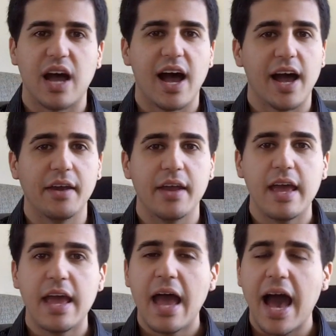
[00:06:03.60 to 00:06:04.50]
on
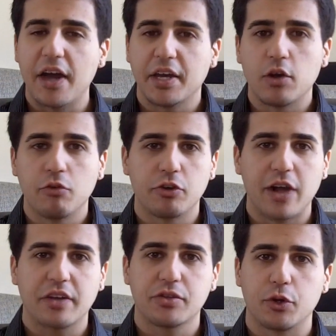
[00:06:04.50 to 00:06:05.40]
how to get over your
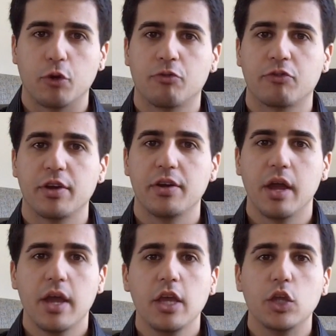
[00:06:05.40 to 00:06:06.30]
ex-girlfriend,
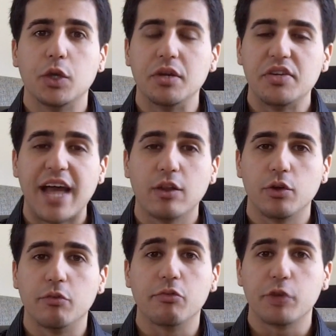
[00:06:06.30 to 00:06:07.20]
you can
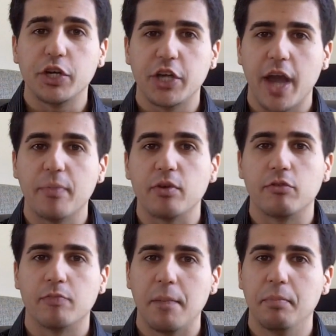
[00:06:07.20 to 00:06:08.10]
download a free chapter
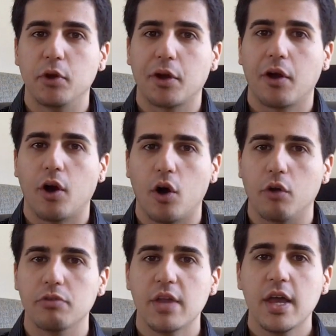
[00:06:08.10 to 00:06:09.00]
from my book
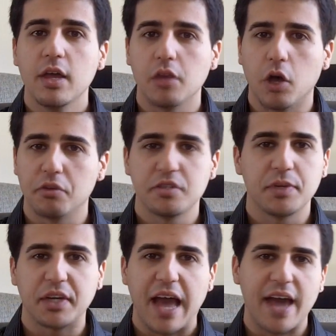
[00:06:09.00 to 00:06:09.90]
called The
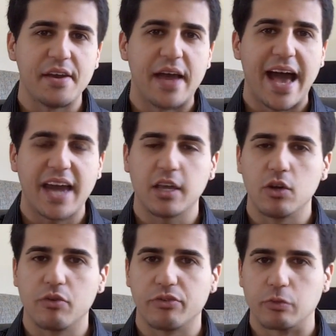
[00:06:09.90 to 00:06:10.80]
Ultimate Guide on How to
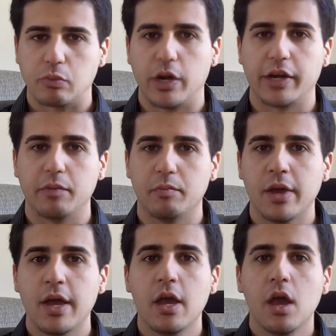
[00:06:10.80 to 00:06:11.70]
Get Over a Breakup
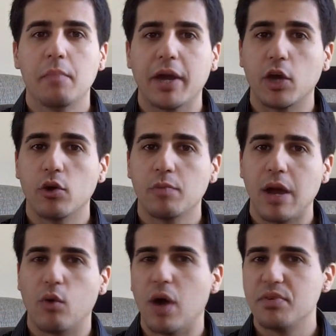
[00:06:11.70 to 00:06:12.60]
by going to
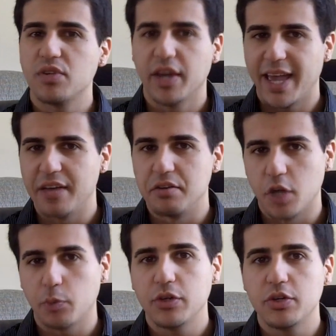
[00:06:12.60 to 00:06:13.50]
my website at
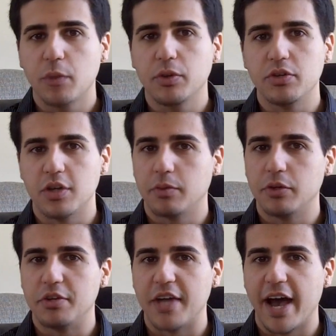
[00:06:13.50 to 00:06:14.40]

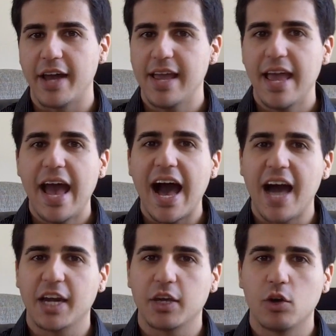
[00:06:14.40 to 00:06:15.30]

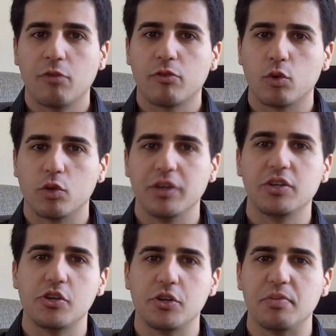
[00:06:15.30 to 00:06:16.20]

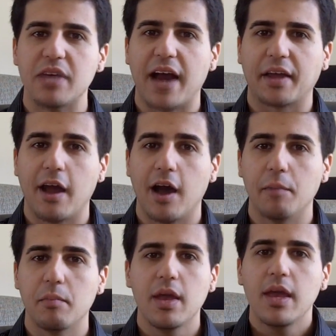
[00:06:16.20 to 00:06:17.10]

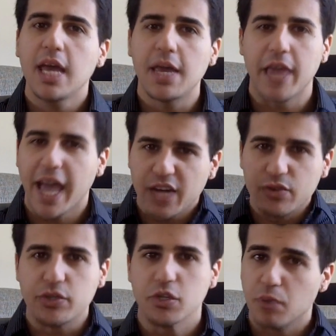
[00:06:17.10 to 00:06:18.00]
www.howtogetoverarelationship.com. And the
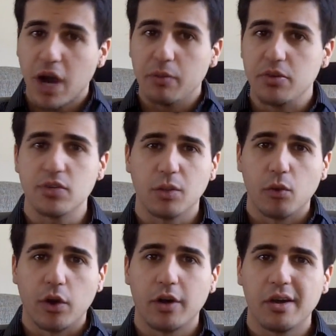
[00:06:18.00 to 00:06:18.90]
address is probably
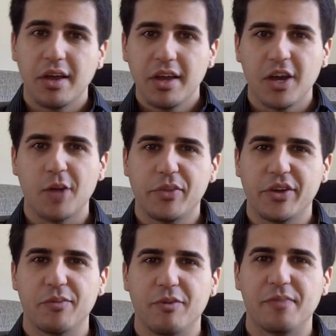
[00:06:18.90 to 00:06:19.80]
somewhere up
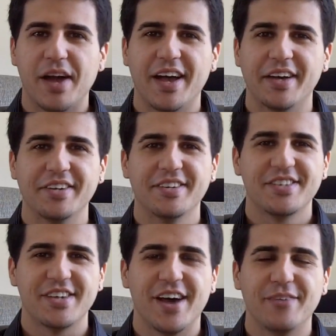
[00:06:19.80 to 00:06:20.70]
there above my head.
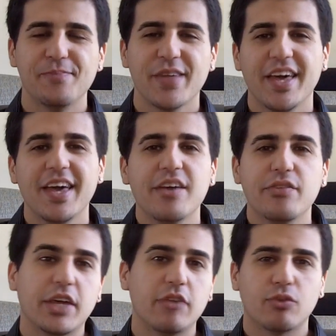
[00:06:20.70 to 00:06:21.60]
So
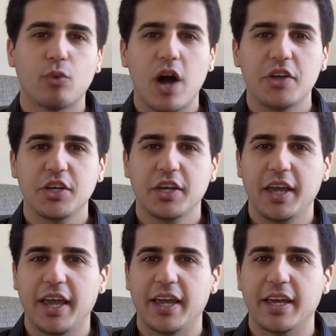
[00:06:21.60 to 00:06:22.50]
thank you for
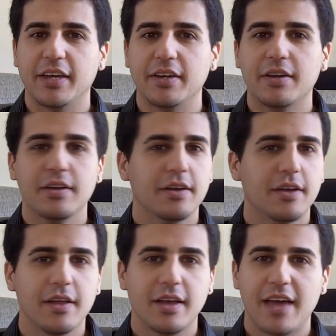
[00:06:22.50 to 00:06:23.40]
watching, and
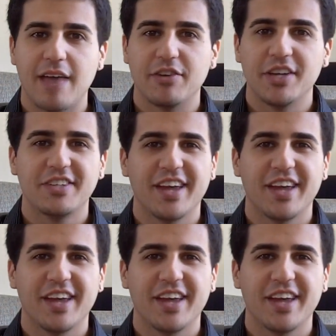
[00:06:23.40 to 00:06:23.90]
have a nice